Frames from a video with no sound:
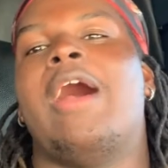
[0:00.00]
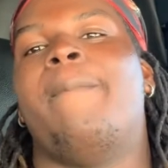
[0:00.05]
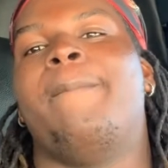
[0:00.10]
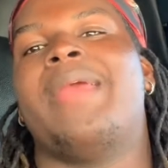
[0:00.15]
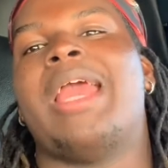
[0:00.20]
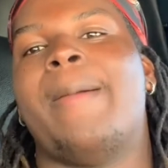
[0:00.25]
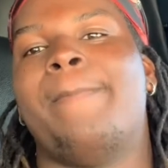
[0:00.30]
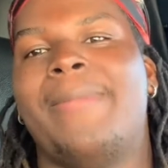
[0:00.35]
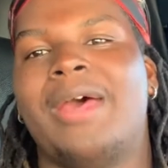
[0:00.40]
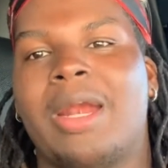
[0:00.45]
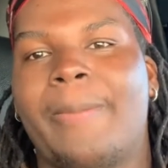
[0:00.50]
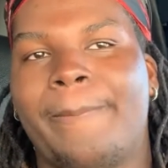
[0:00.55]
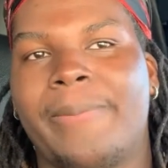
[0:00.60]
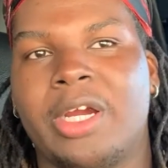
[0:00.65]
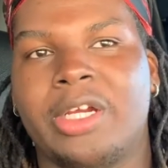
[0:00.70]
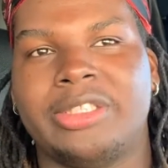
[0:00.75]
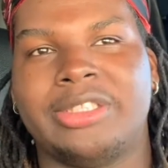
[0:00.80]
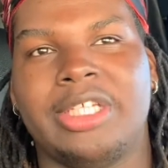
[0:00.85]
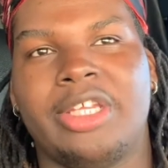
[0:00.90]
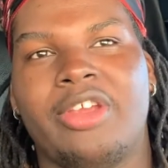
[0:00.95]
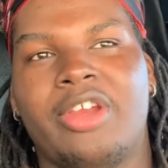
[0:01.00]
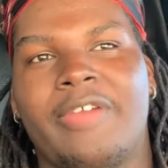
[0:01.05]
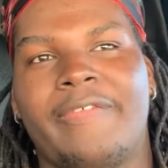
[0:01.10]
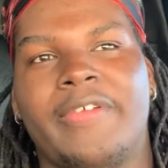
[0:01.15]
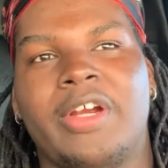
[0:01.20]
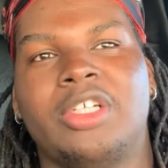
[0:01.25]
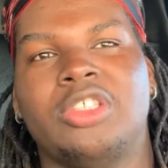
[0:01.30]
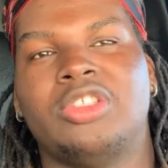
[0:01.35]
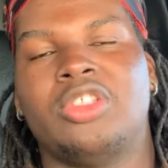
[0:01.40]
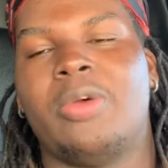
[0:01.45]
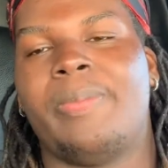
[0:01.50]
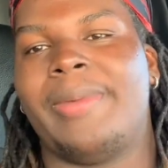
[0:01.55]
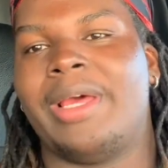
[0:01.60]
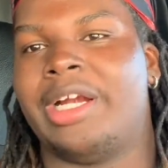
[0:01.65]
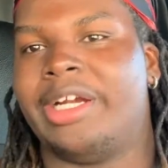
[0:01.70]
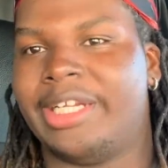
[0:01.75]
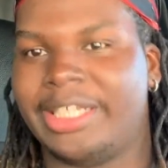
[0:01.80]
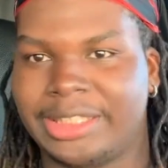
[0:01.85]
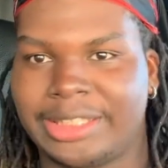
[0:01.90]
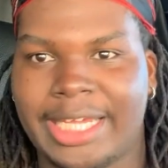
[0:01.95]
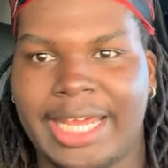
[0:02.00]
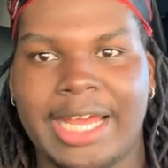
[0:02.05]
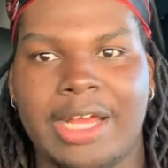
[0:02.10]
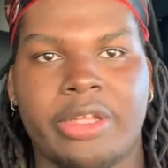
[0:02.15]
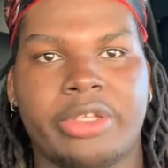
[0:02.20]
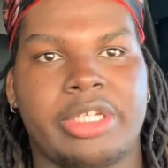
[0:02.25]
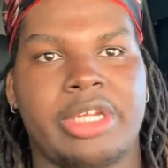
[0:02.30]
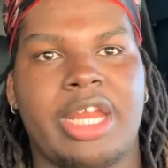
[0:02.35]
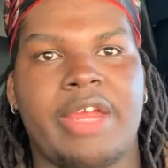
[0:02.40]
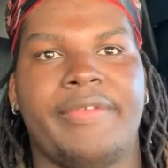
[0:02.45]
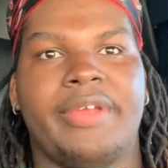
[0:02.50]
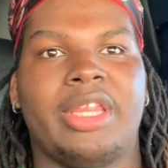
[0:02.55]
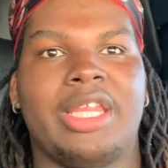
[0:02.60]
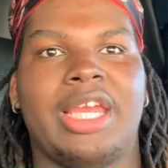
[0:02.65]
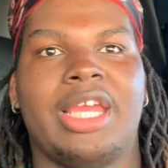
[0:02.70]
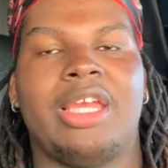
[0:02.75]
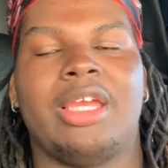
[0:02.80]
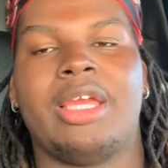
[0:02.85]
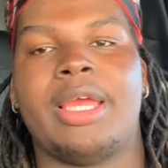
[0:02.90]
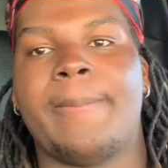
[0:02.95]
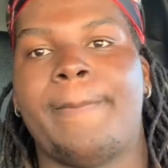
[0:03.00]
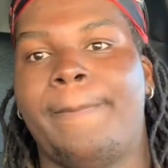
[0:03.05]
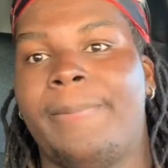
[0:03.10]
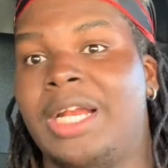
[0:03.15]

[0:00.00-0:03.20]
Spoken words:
We got better perks than Universal, better discounts and everything.